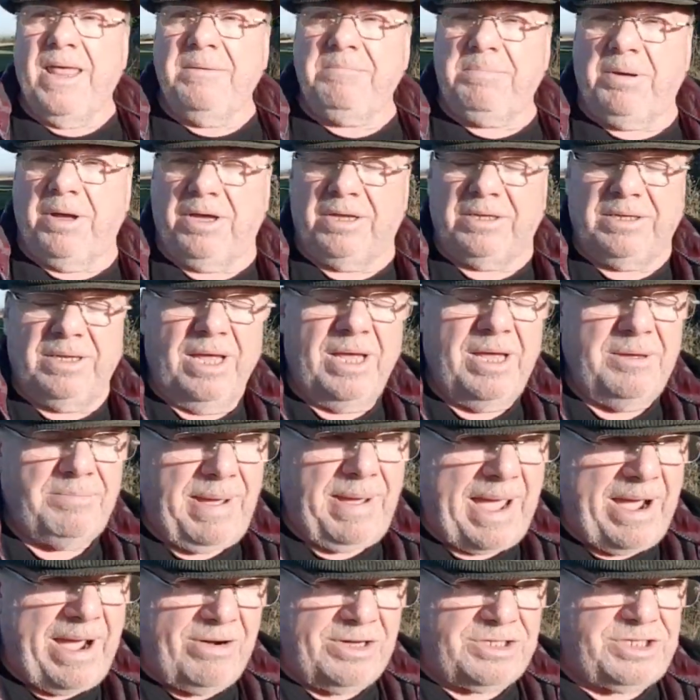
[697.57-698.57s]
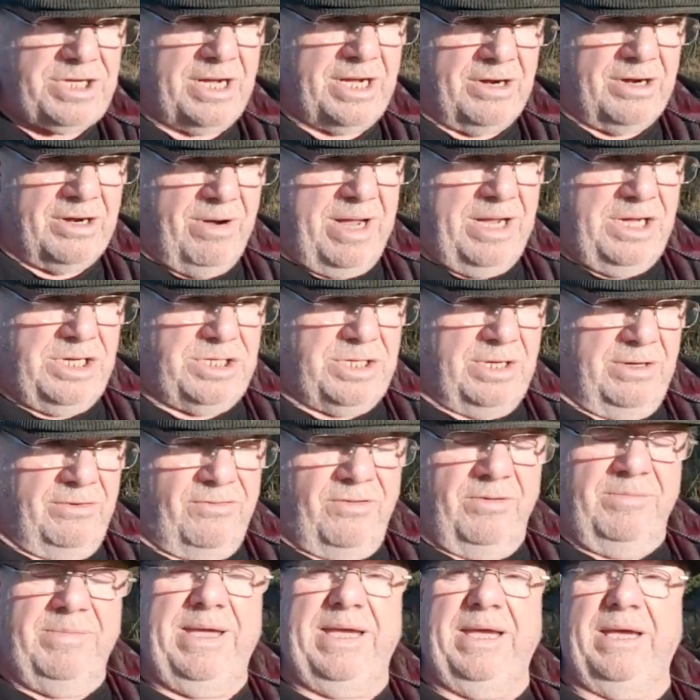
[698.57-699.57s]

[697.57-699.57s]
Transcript: But power generation from